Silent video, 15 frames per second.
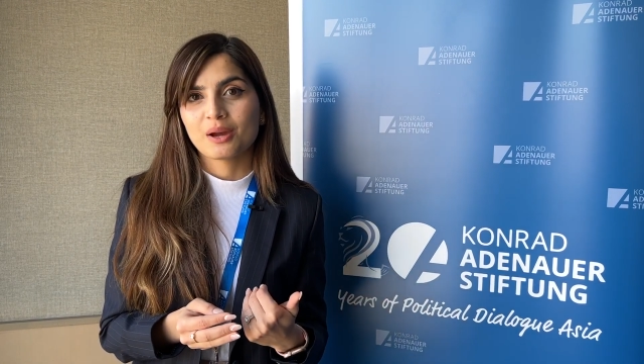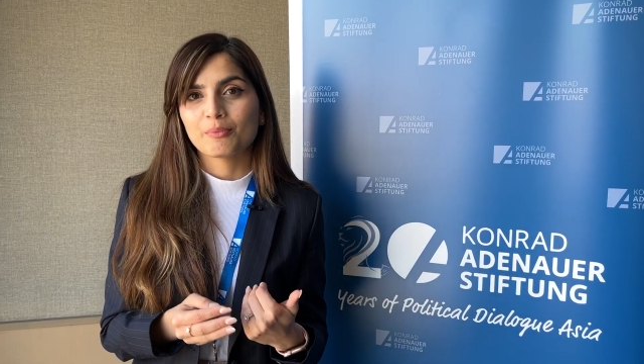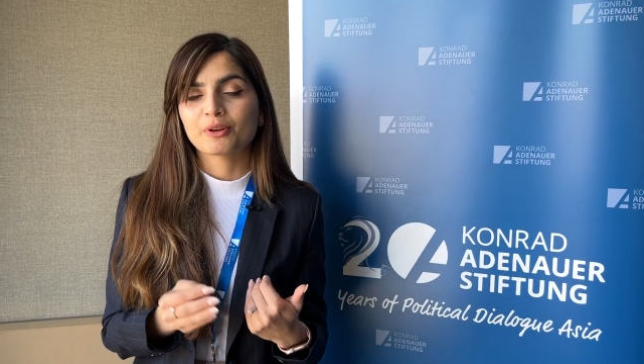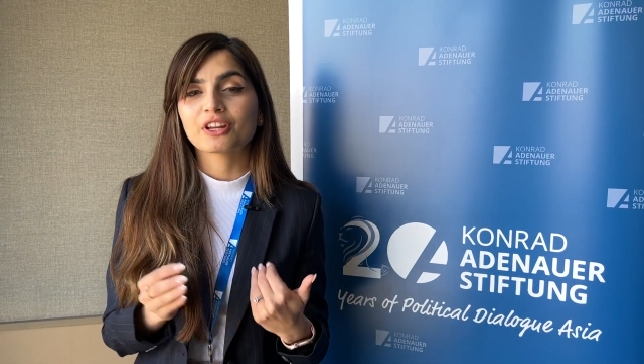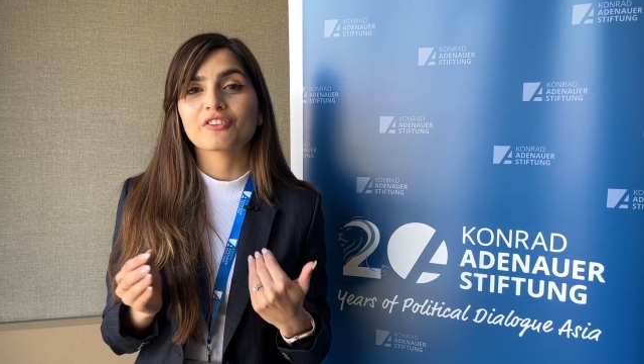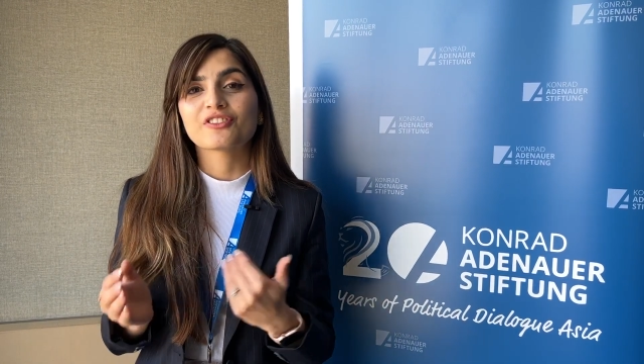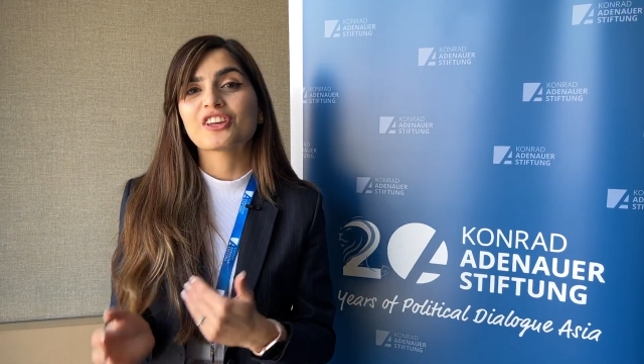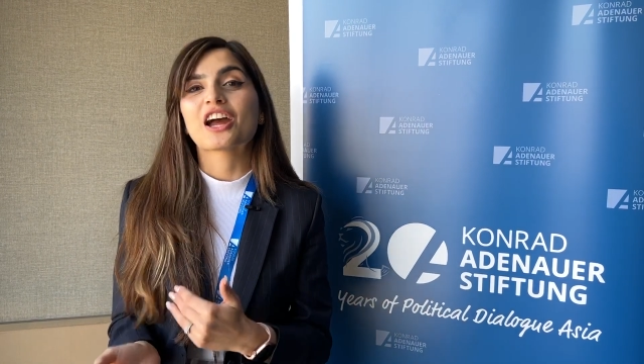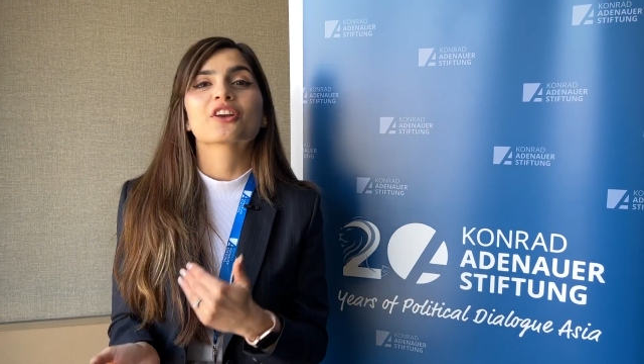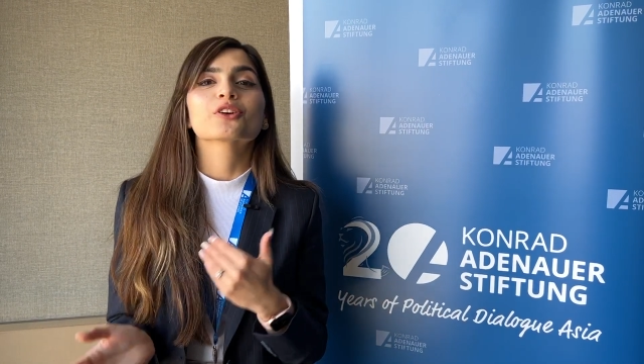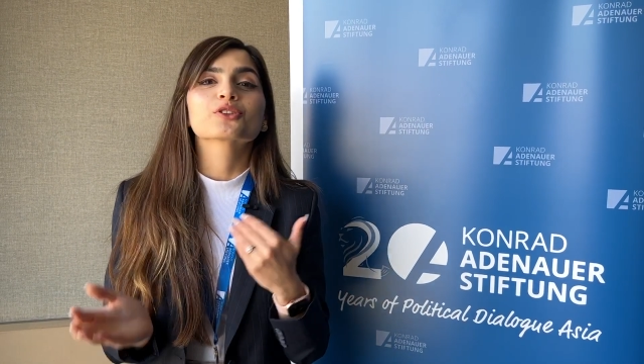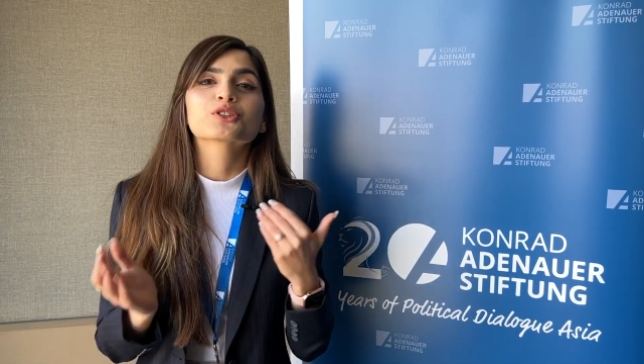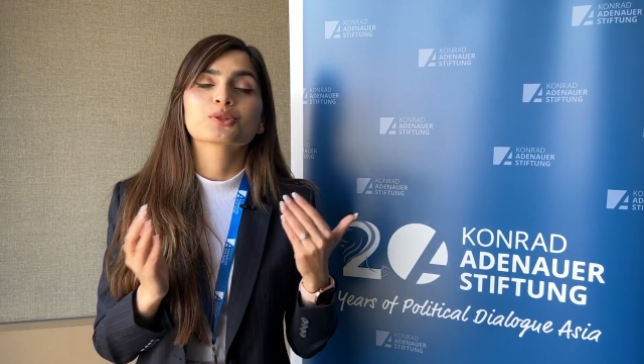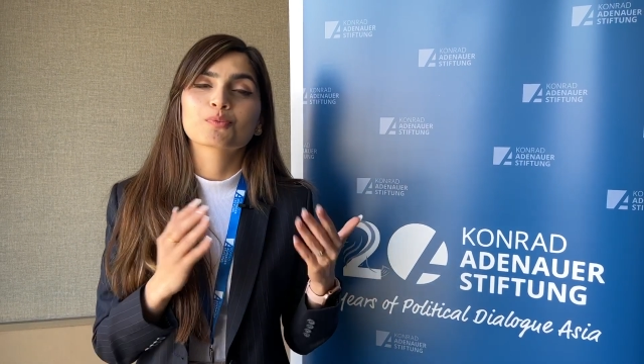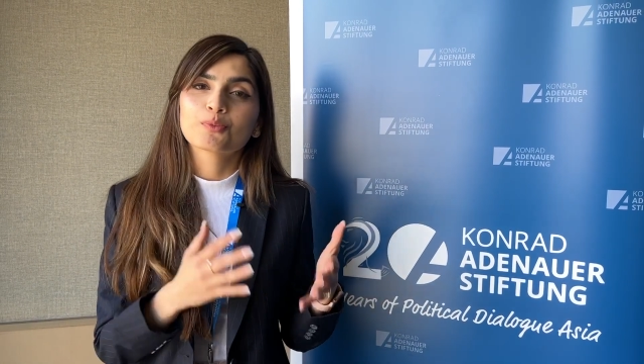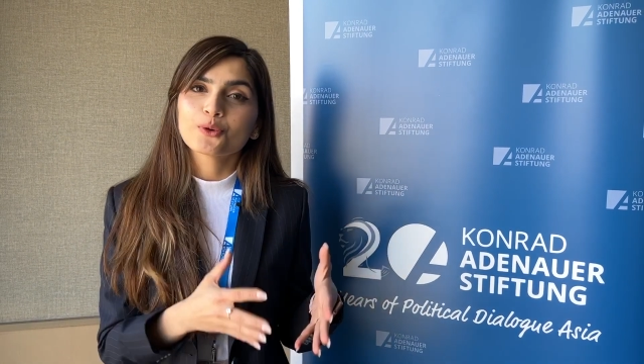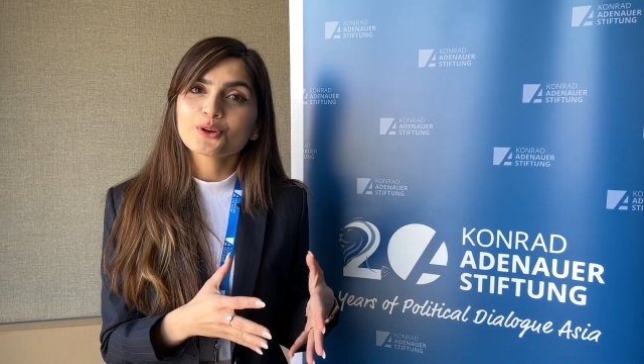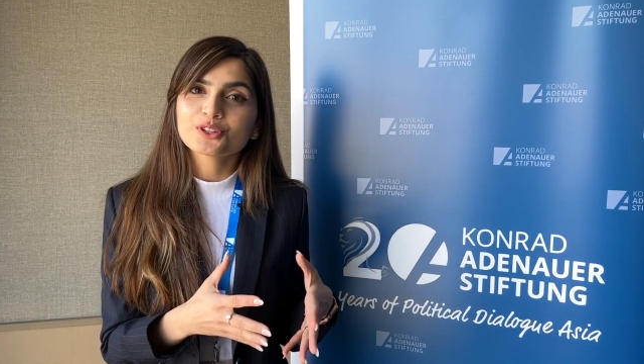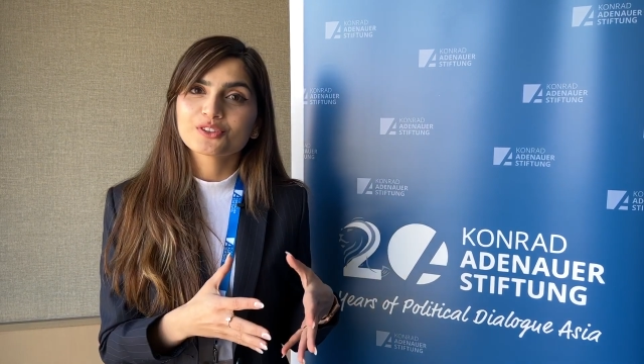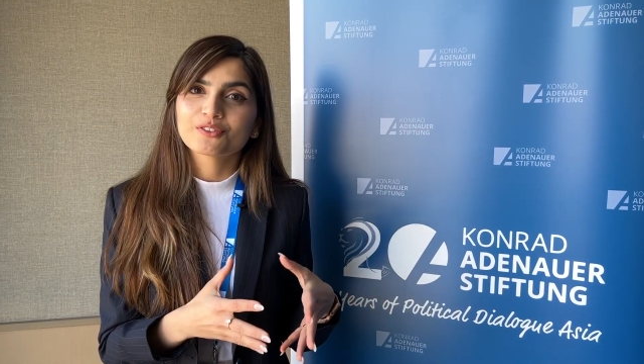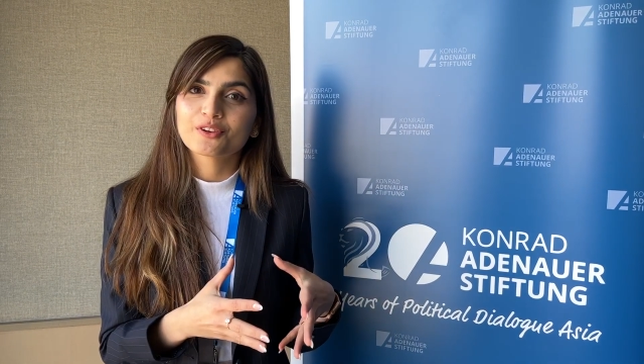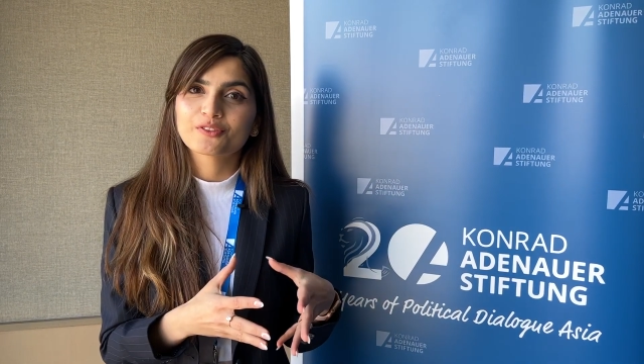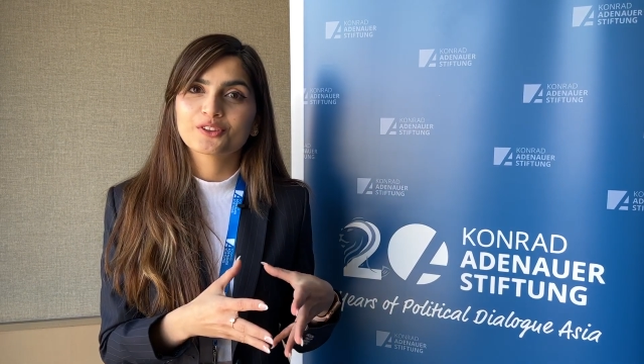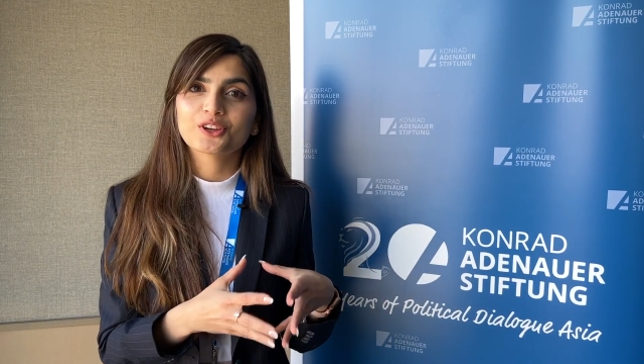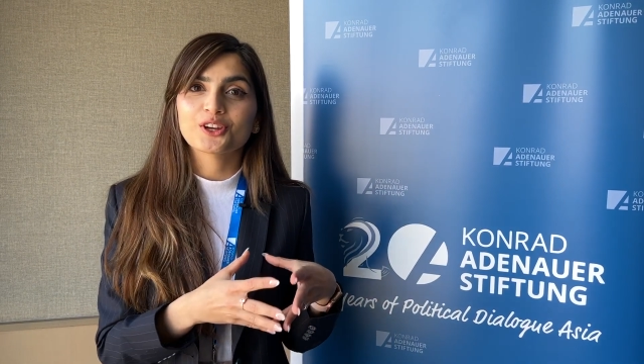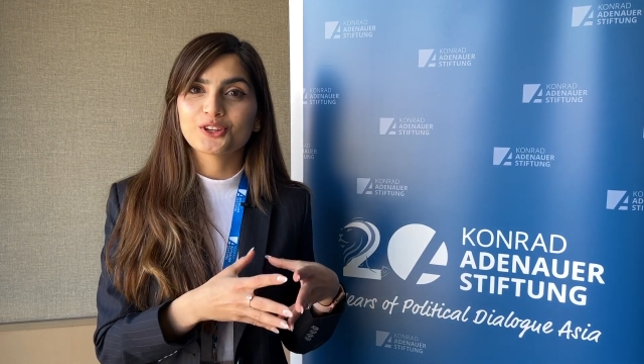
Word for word: But if they are not supportive of the